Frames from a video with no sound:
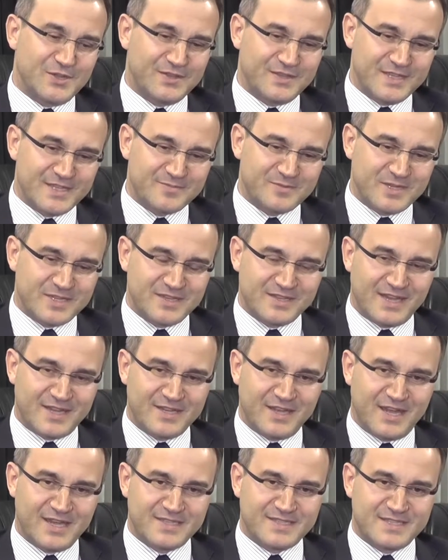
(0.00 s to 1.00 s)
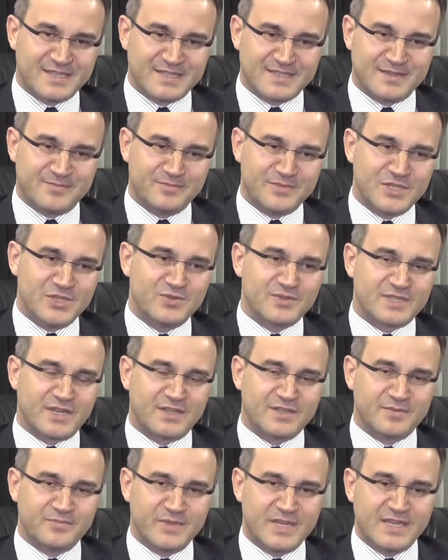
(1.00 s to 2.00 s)
this because I see some news
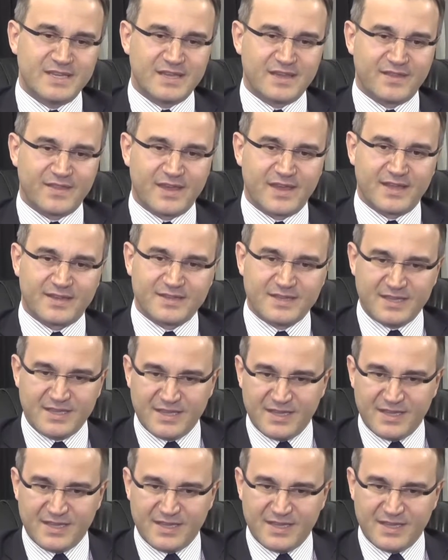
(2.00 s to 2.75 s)
on the media that